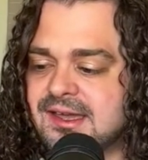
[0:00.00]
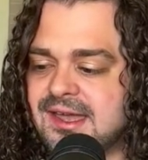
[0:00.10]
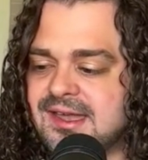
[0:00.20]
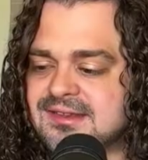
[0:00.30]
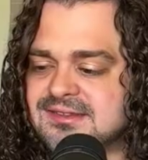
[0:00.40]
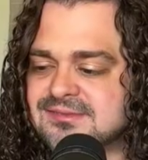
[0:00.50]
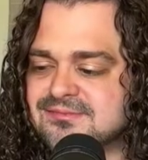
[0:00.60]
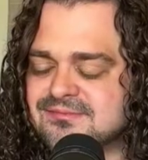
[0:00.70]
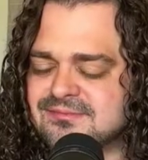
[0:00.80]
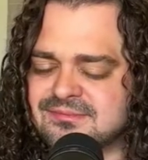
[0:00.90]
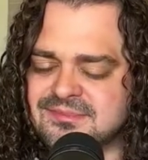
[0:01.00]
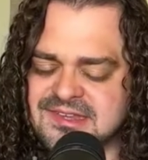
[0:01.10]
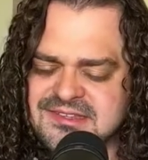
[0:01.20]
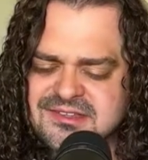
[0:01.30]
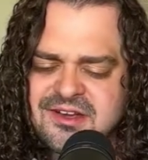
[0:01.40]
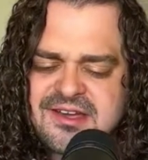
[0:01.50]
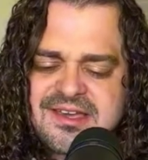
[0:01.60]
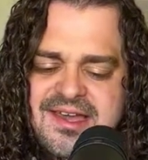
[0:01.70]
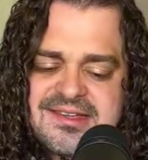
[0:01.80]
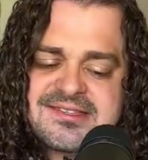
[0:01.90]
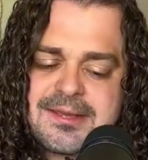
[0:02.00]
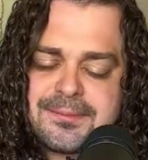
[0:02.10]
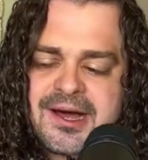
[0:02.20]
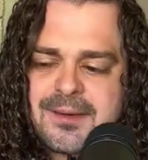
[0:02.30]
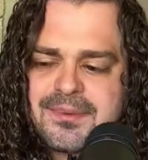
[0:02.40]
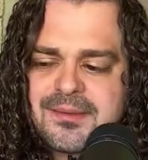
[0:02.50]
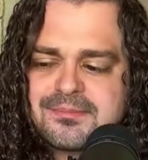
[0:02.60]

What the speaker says: And these talking heads, they pop up